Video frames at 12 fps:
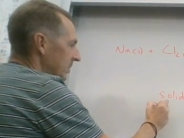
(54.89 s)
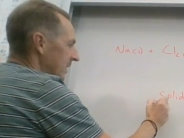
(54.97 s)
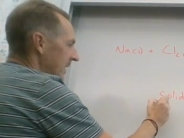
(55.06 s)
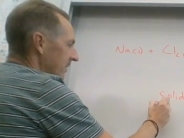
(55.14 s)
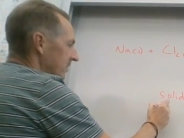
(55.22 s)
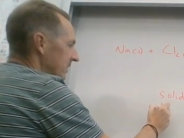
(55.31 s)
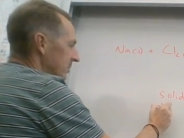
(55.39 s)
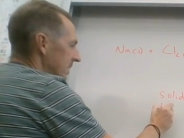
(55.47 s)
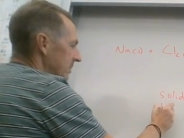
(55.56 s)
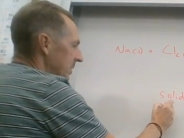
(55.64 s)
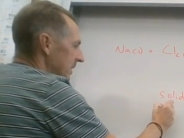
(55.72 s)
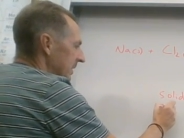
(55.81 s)
We could have
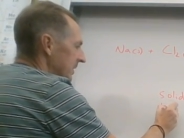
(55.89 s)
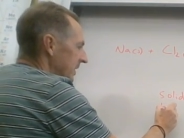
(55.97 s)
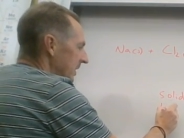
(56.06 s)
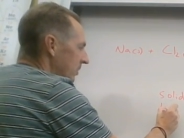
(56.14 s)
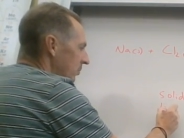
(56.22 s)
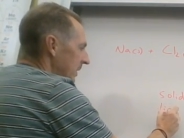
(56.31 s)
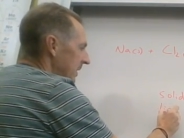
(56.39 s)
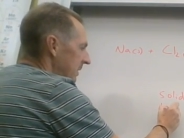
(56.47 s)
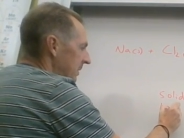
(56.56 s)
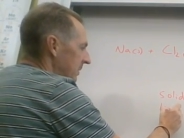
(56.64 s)
something be a liquid,